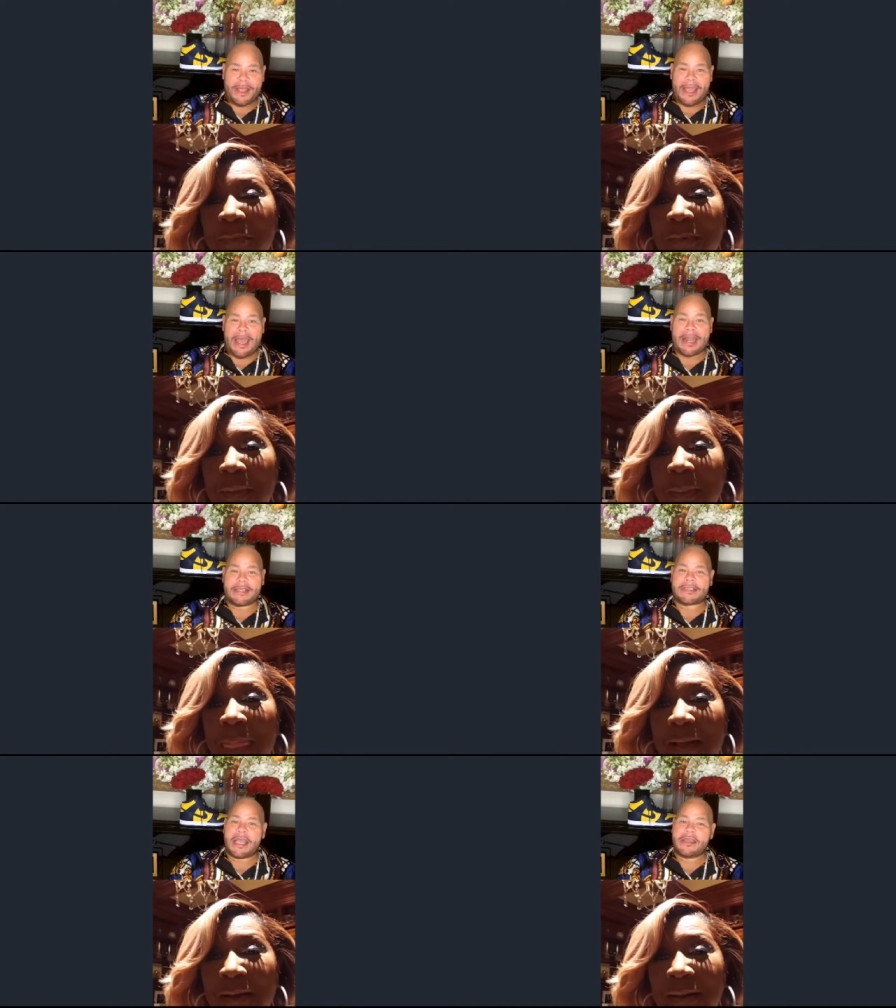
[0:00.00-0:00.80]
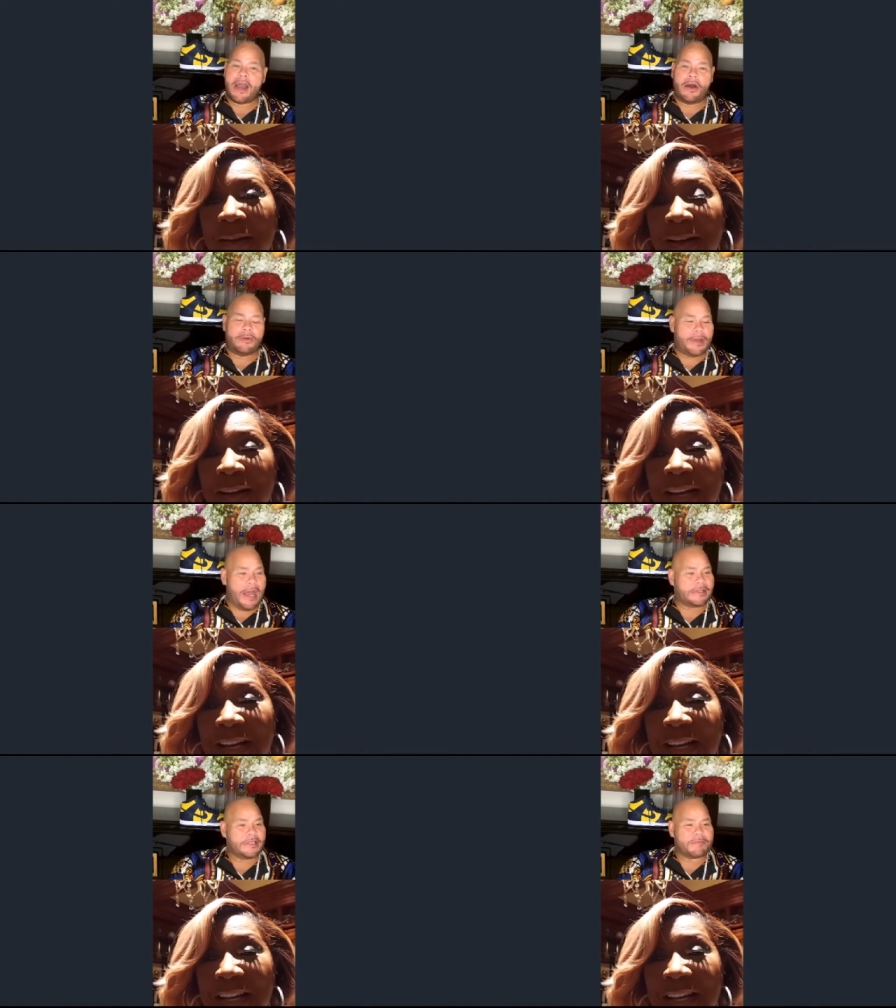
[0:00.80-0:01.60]
And I said, yo, I
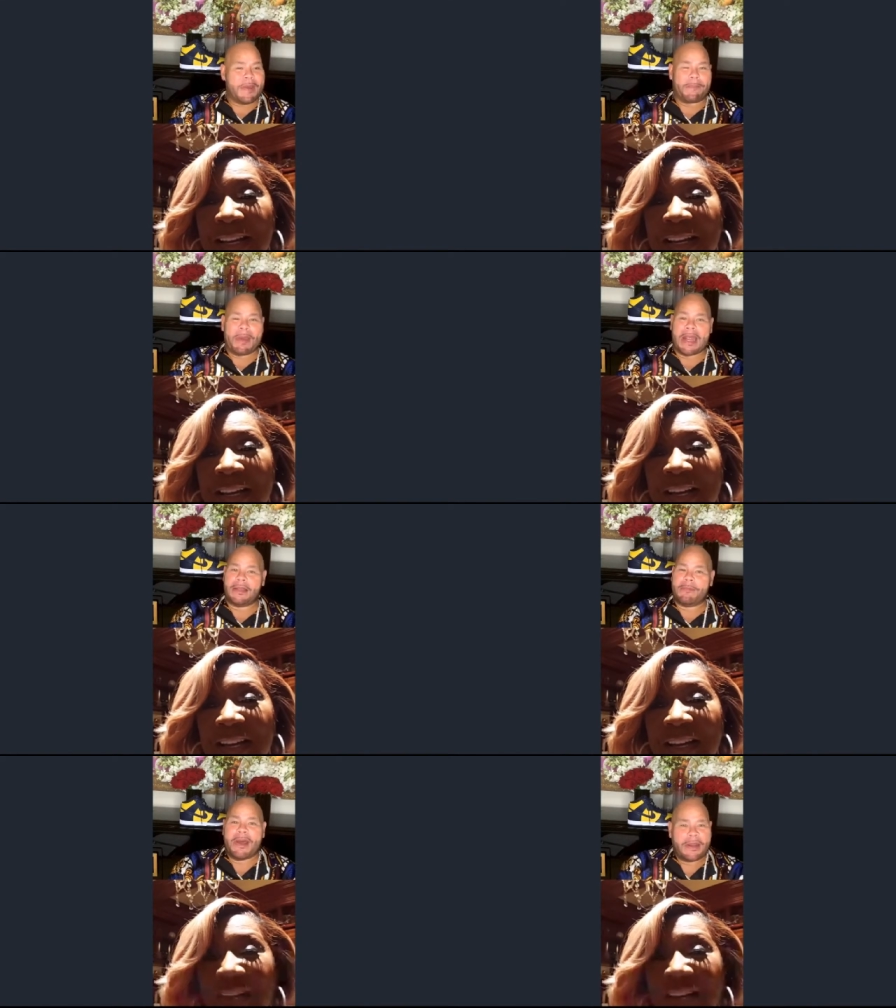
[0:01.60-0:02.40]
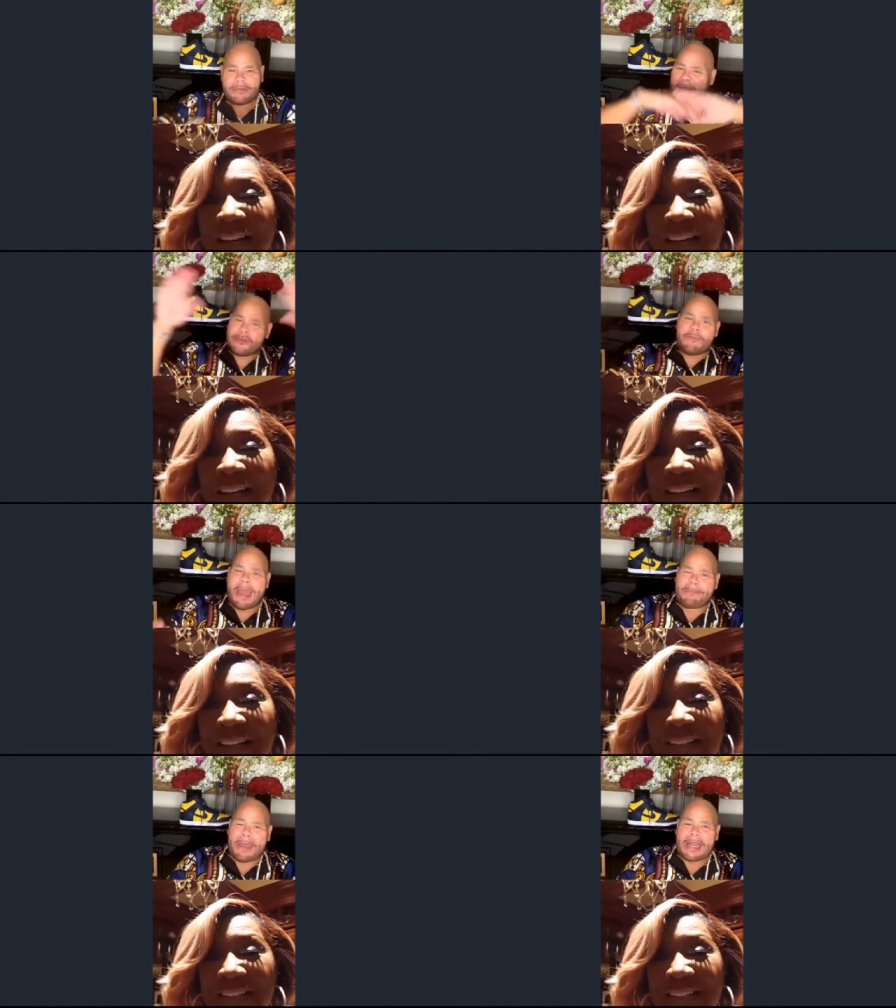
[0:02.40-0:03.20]
just met Patti Labelle. They were like, you
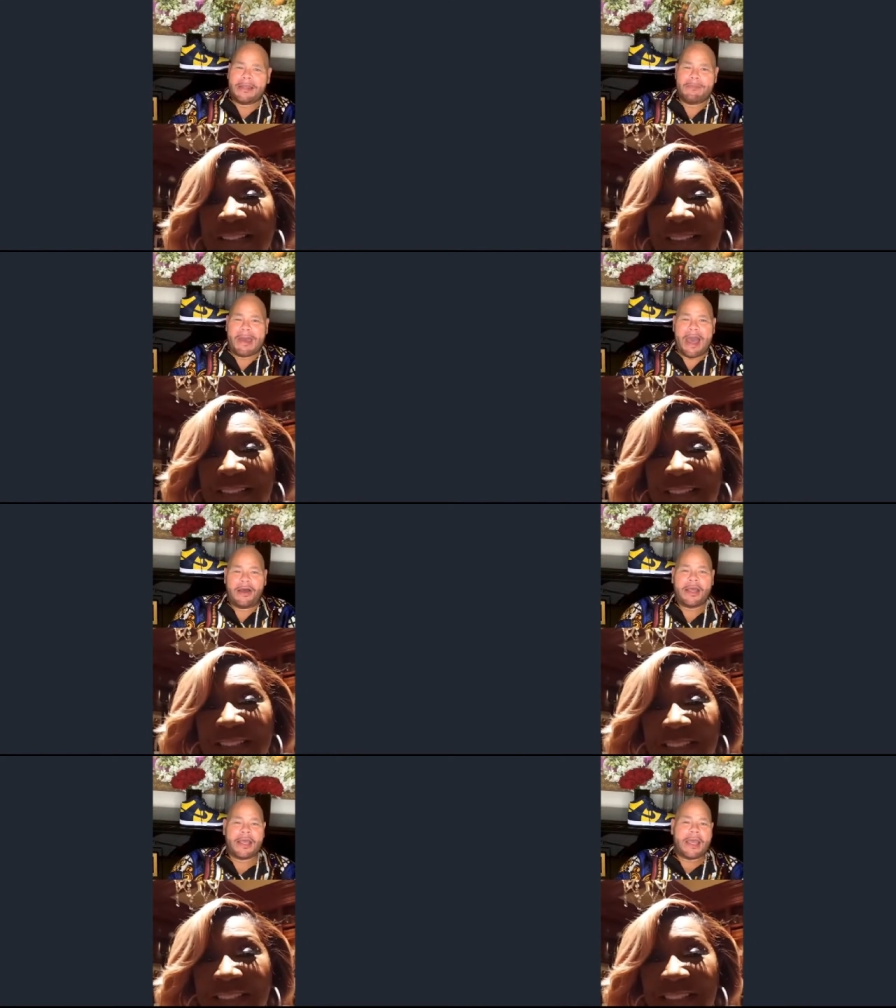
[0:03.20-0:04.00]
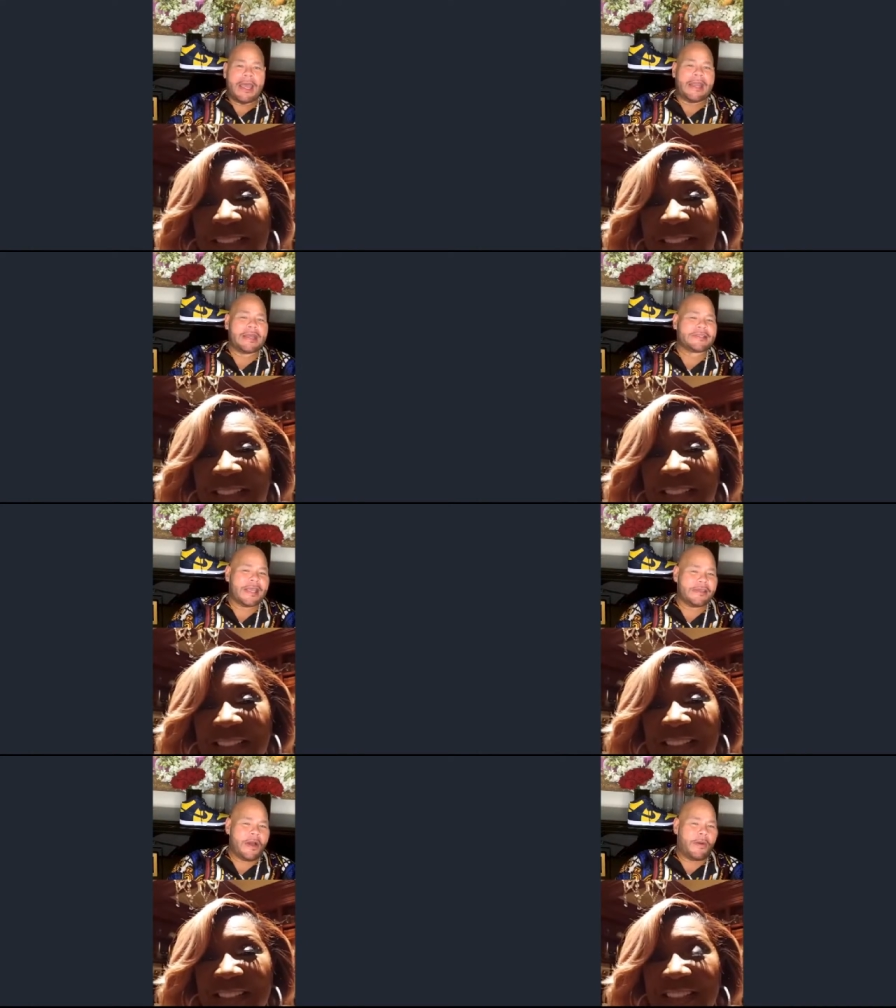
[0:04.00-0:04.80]
met Patti Labelle? And I
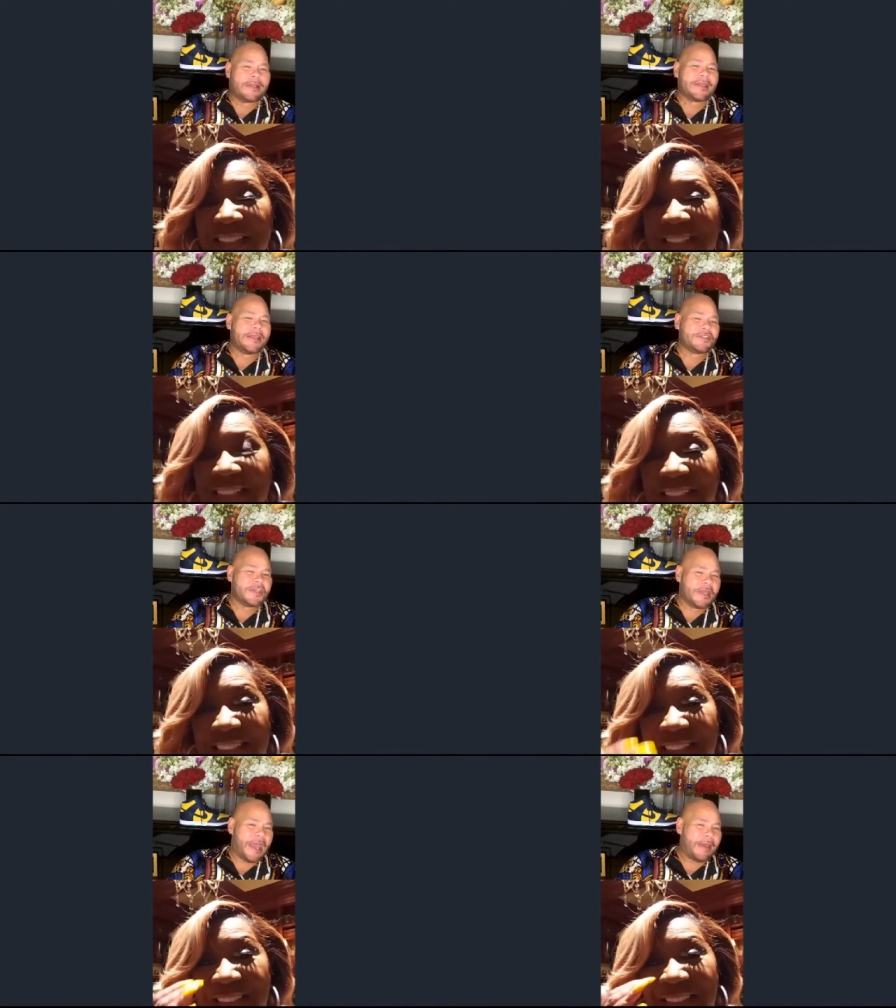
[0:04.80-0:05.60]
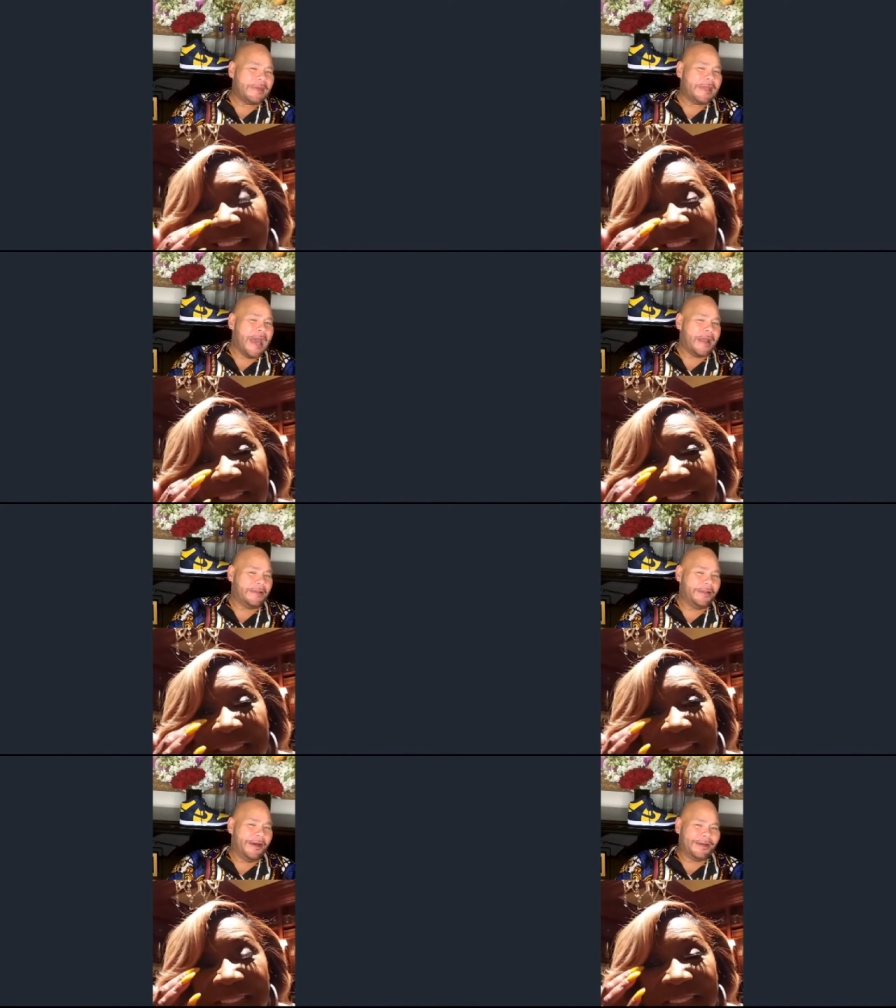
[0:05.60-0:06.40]
said, yo, I think she gave me that
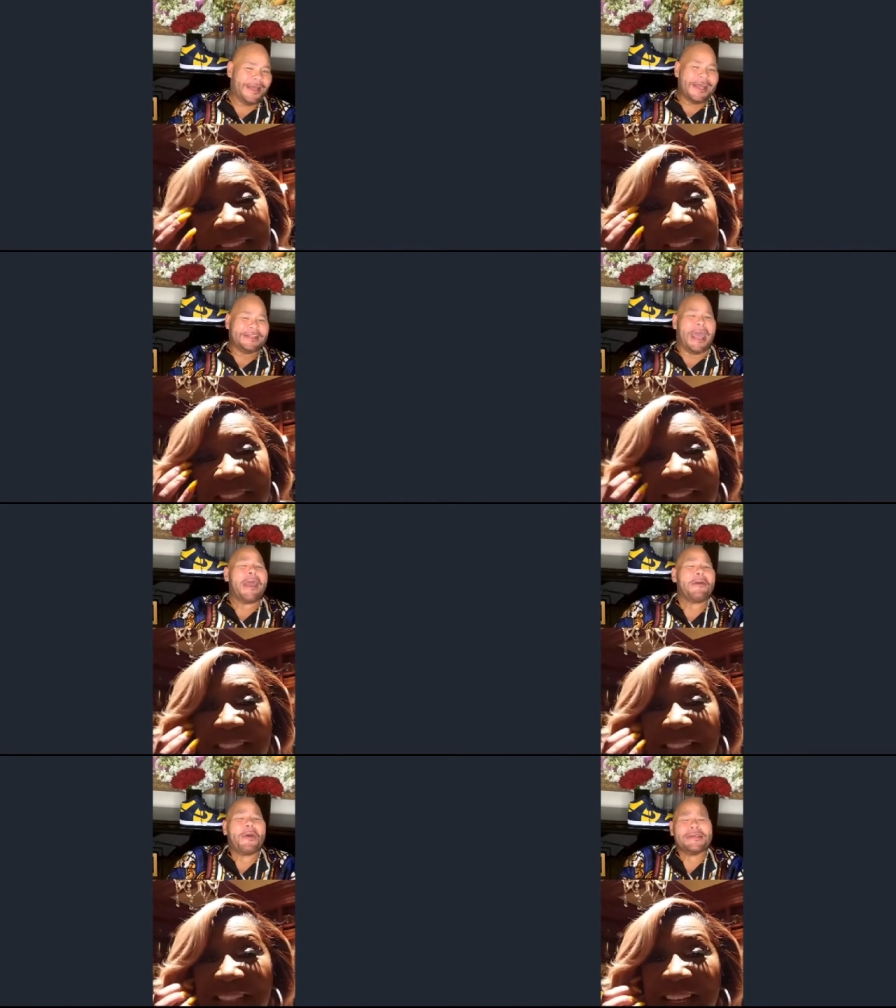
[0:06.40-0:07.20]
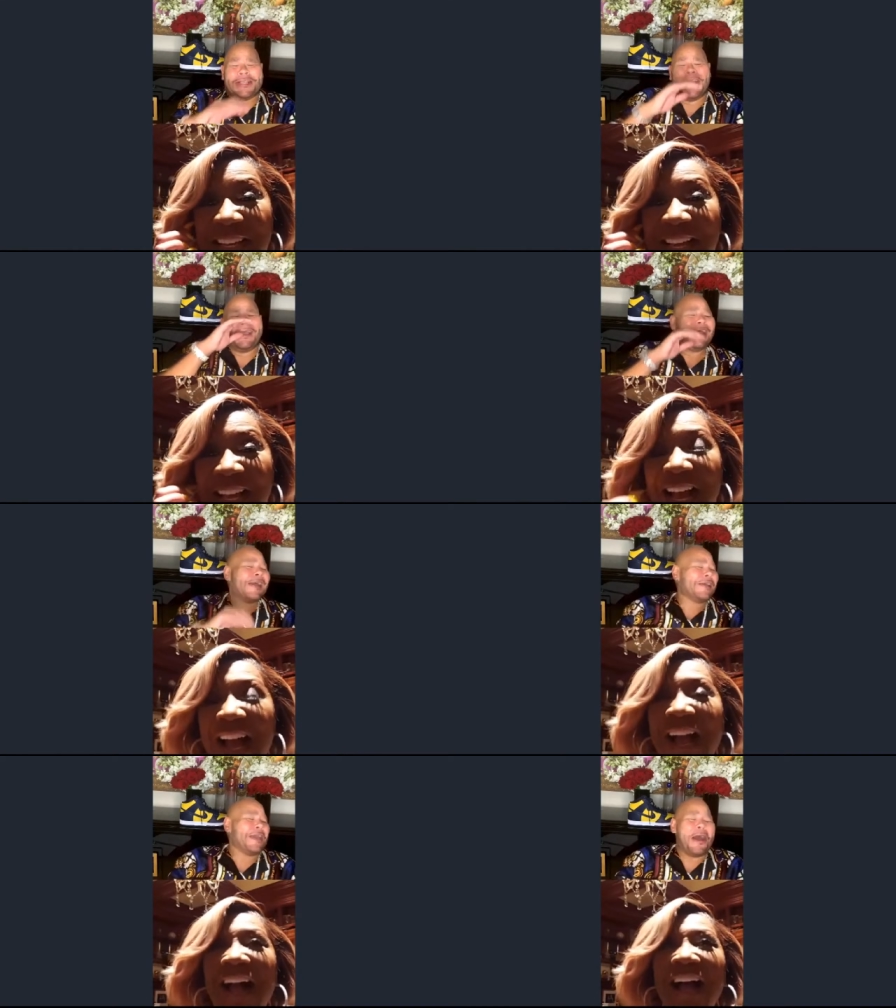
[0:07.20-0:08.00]
look. They was,
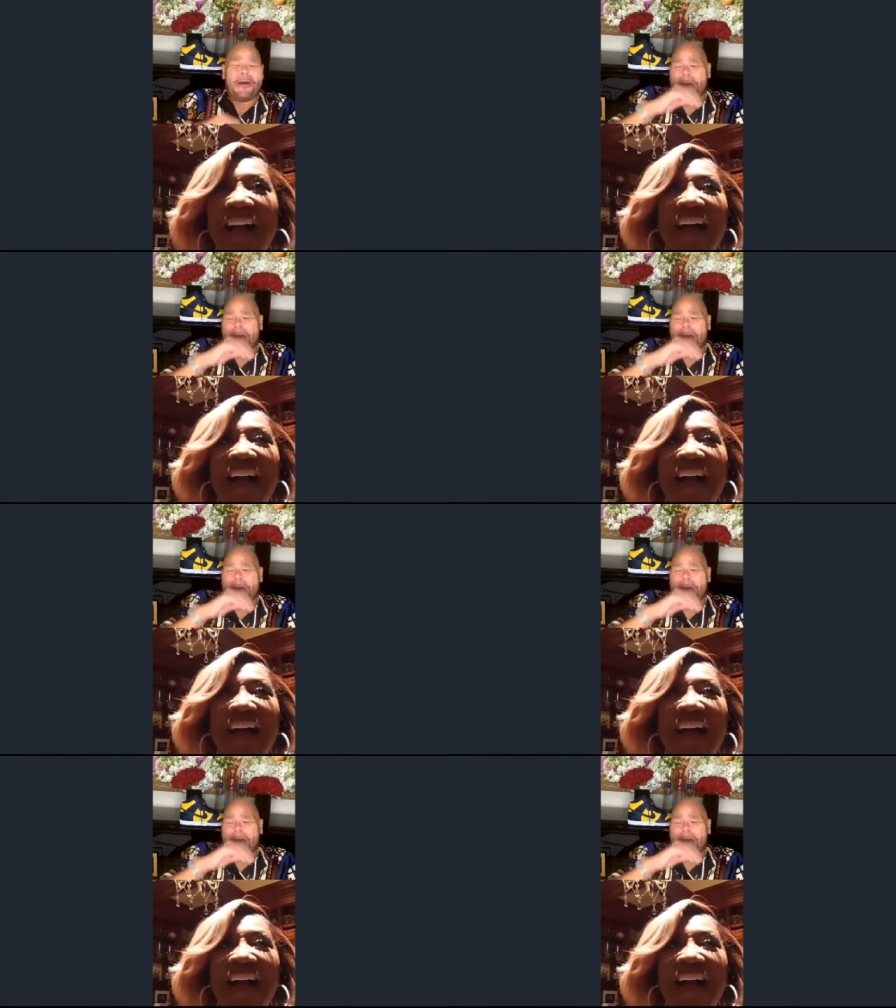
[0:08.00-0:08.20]
yo,